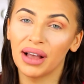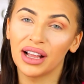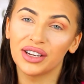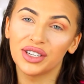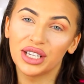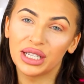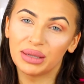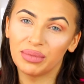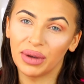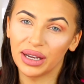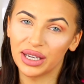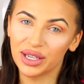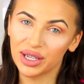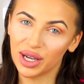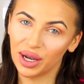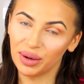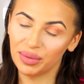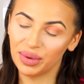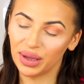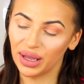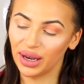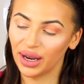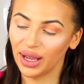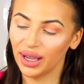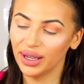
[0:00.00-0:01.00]
Matches my
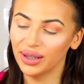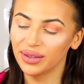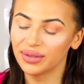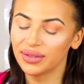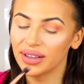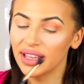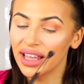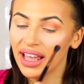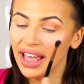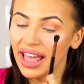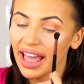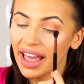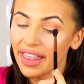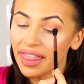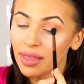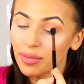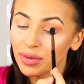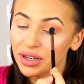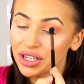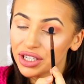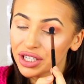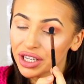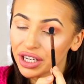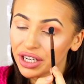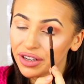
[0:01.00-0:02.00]
top, you know. And then
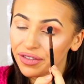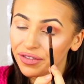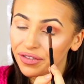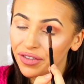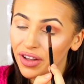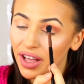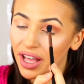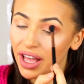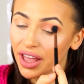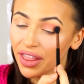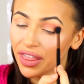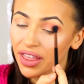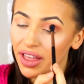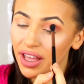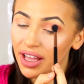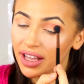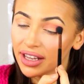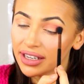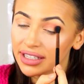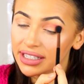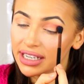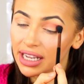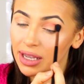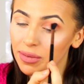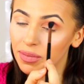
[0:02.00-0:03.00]
we're just going to
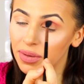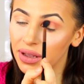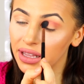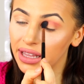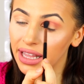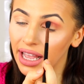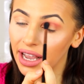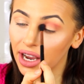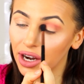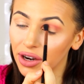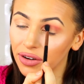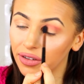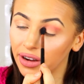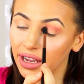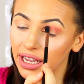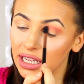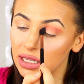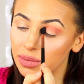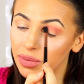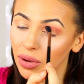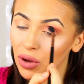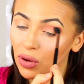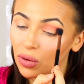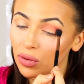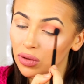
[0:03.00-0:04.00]
further deepen that
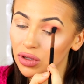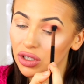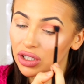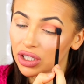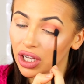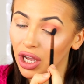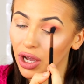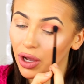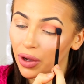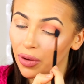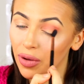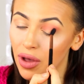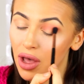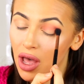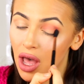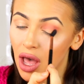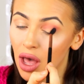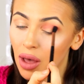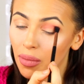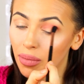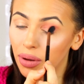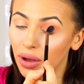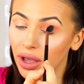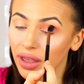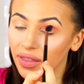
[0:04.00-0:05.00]
crease, but also
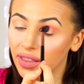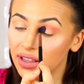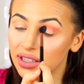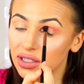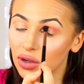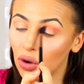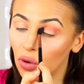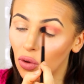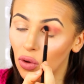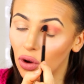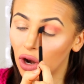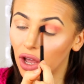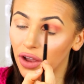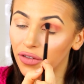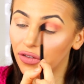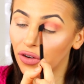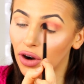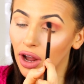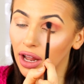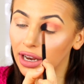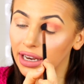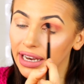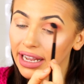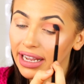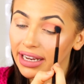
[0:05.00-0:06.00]
putting this all over
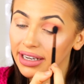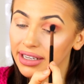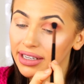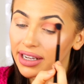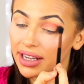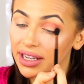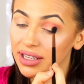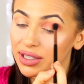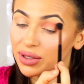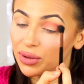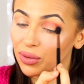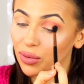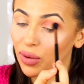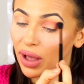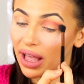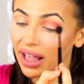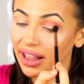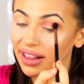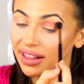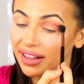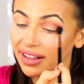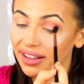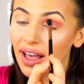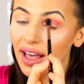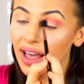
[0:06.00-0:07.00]
our lid as
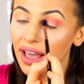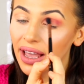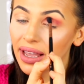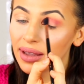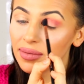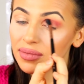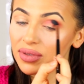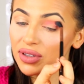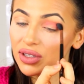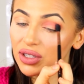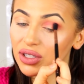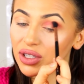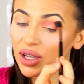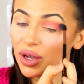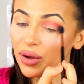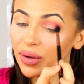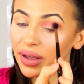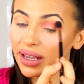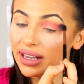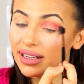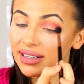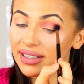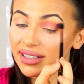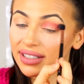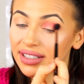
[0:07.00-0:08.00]
well. I'm so
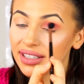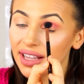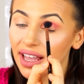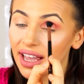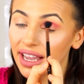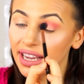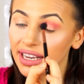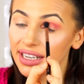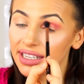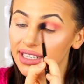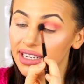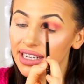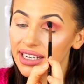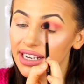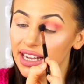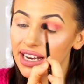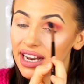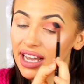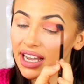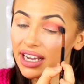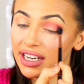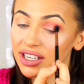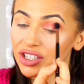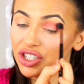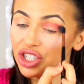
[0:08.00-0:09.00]
excited and
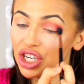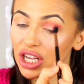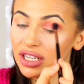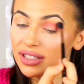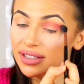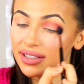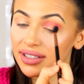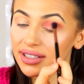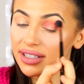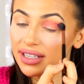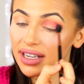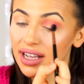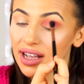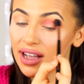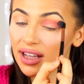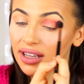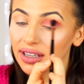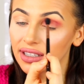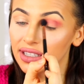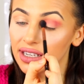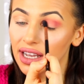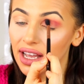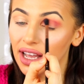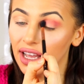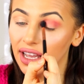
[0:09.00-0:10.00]
I just
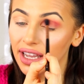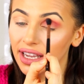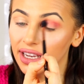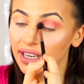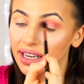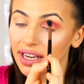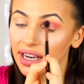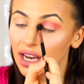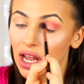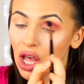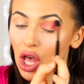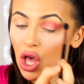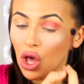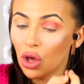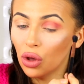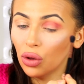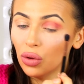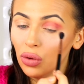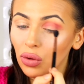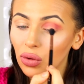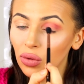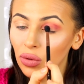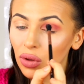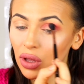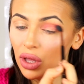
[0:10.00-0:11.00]
can't hide it.
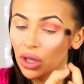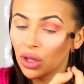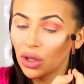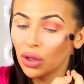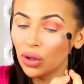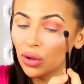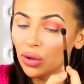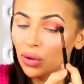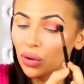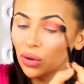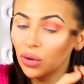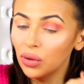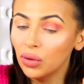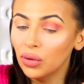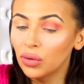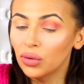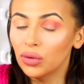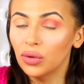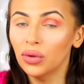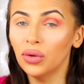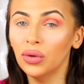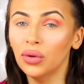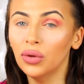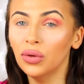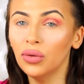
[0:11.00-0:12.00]
Ooh, ooh,
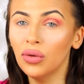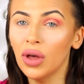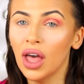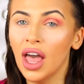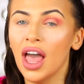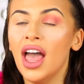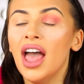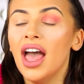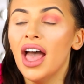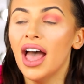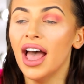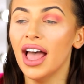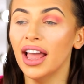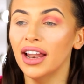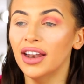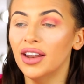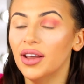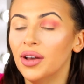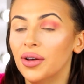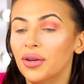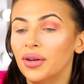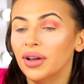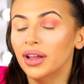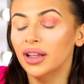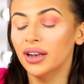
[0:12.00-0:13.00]
ooh. I
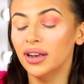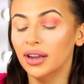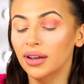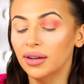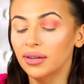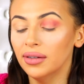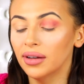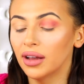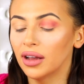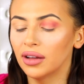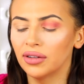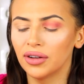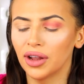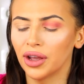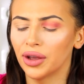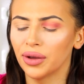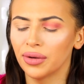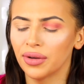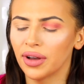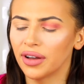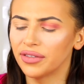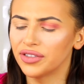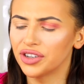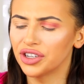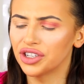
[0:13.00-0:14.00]
know, I know. Oh no,
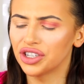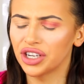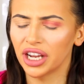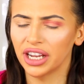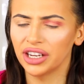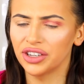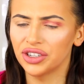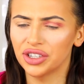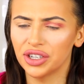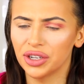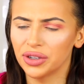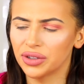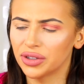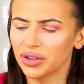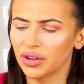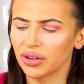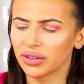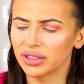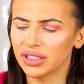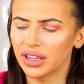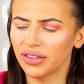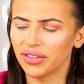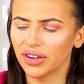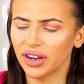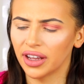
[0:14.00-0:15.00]
I've just changed 2
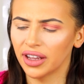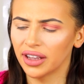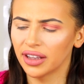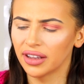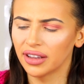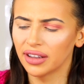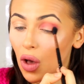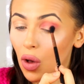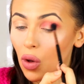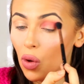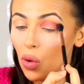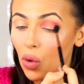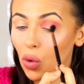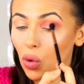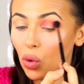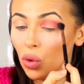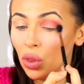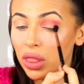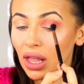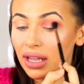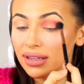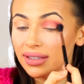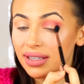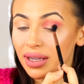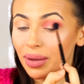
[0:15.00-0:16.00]
songs, haven't I?
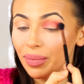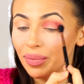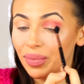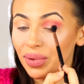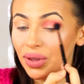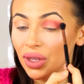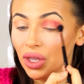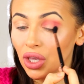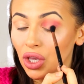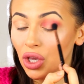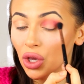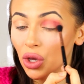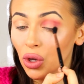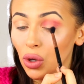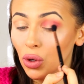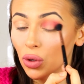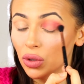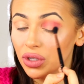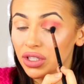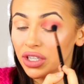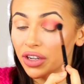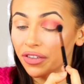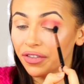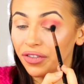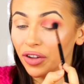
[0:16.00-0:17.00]
Oh, that's a
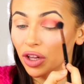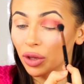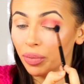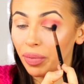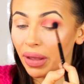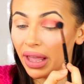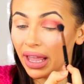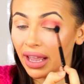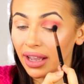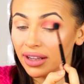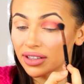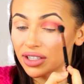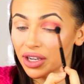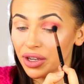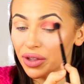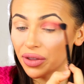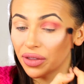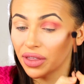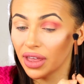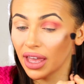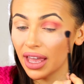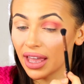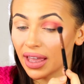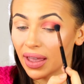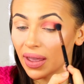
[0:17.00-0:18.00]
beautiful pink, don't you
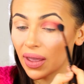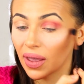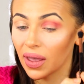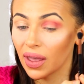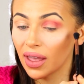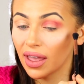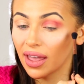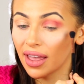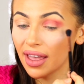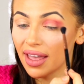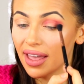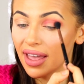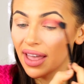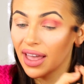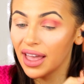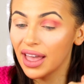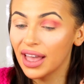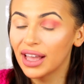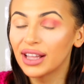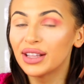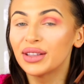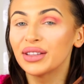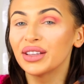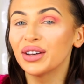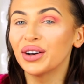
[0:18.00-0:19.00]
think?
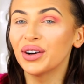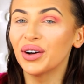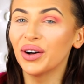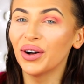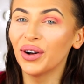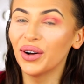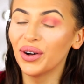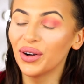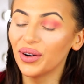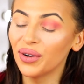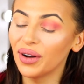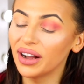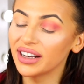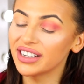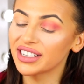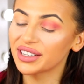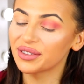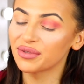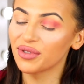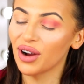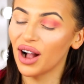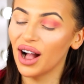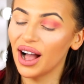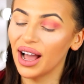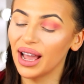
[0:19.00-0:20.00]
Oh, I
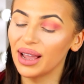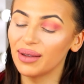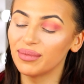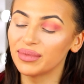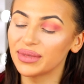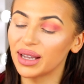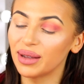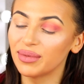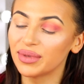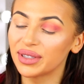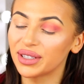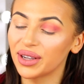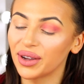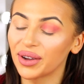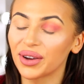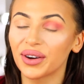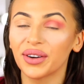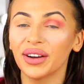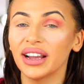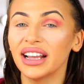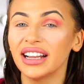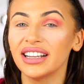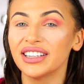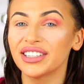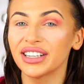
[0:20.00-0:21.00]
just rhymed. I'm so
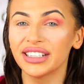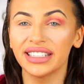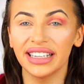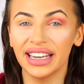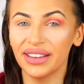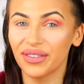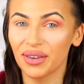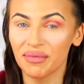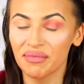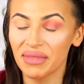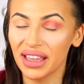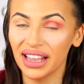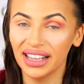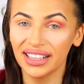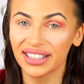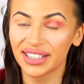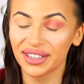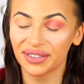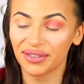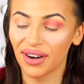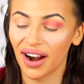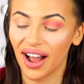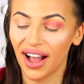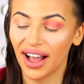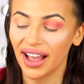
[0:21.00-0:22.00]
cringe. I didn't even mean
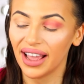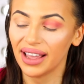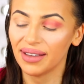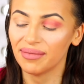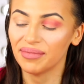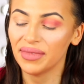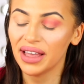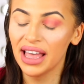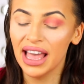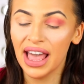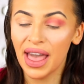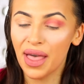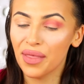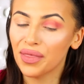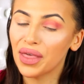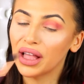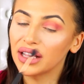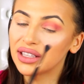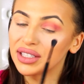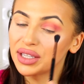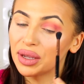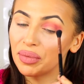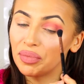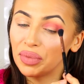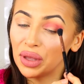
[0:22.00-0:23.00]
to rhyme.
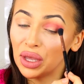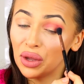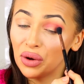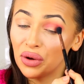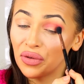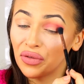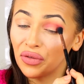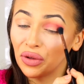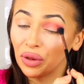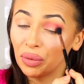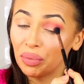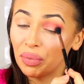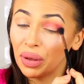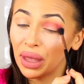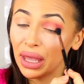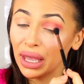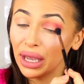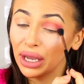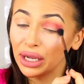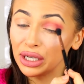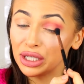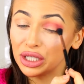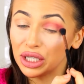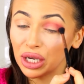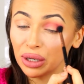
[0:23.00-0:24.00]
That's a beautiful
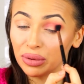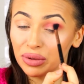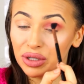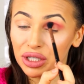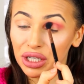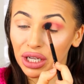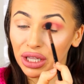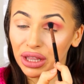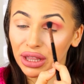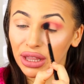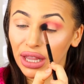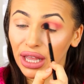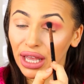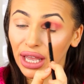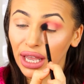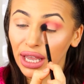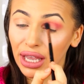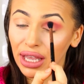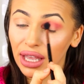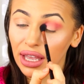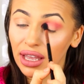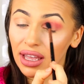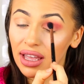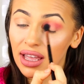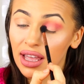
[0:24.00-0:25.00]
pink, don't you
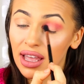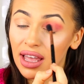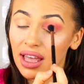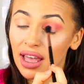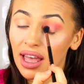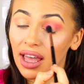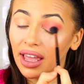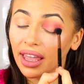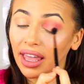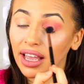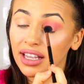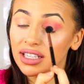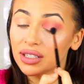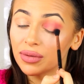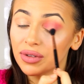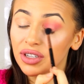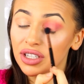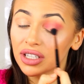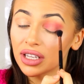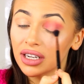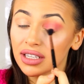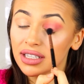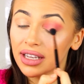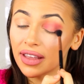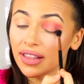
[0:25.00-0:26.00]
think? Okay, so we're
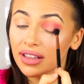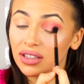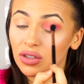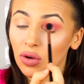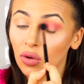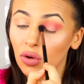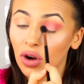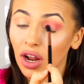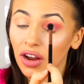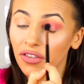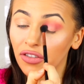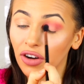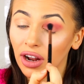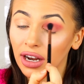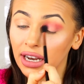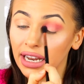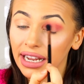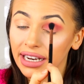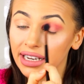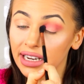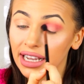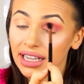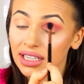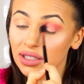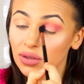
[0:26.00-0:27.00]
just going to take this all over our
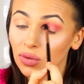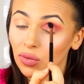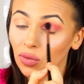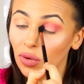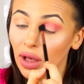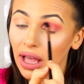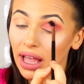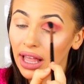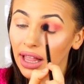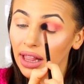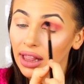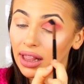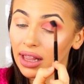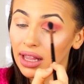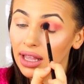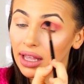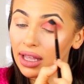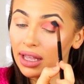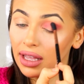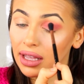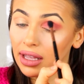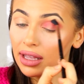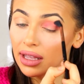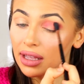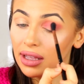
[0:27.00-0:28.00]
lid as well.
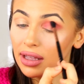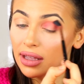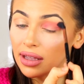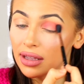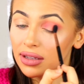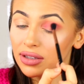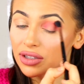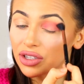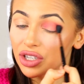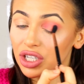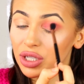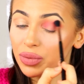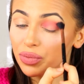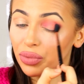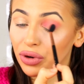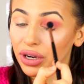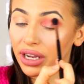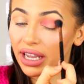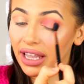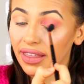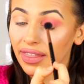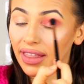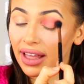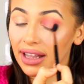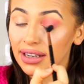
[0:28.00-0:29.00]
It's just
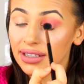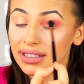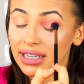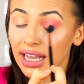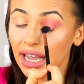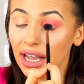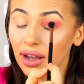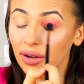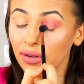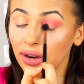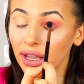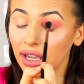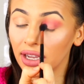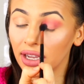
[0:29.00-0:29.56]
bringing that down,